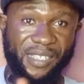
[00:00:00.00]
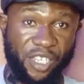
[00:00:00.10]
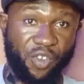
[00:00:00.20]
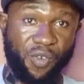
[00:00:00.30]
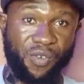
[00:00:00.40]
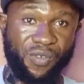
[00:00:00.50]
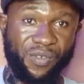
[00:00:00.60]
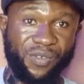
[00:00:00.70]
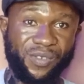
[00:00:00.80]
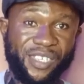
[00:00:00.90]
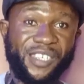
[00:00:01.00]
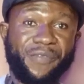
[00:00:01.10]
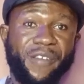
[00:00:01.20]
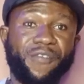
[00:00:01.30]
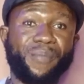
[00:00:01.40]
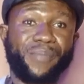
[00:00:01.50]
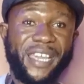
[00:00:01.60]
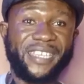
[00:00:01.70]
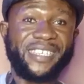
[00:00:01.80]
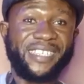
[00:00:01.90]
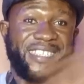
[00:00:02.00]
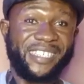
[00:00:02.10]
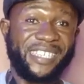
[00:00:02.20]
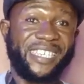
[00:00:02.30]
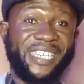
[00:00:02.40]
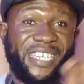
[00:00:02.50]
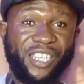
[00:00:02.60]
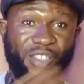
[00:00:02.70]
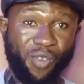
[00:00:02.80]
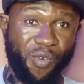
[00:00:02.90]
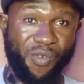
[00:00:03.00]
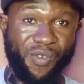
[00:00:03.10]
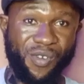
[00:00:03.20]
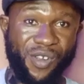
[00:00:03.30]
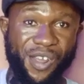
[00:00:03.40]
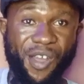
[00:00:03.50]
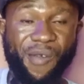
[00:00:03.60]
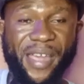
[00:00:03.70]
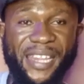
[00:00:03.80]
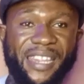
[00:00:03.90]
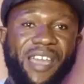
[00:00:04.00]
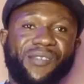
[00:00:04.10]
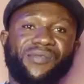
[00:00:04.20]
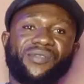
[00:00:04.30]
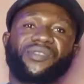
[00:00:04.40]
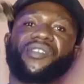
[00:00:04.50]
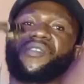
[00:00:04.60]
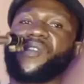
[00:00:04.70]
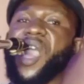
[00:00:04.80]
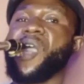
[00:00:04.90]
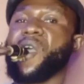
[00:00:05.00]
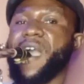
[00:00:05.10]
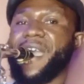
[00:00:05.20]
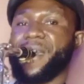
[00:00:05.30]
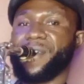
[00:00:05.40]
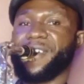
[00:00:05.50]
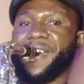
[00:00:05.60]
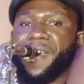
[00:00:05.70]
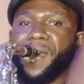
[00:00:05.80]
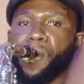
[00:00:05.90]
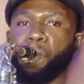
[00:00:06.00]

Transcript: do is different from playing T do right now. So how you are.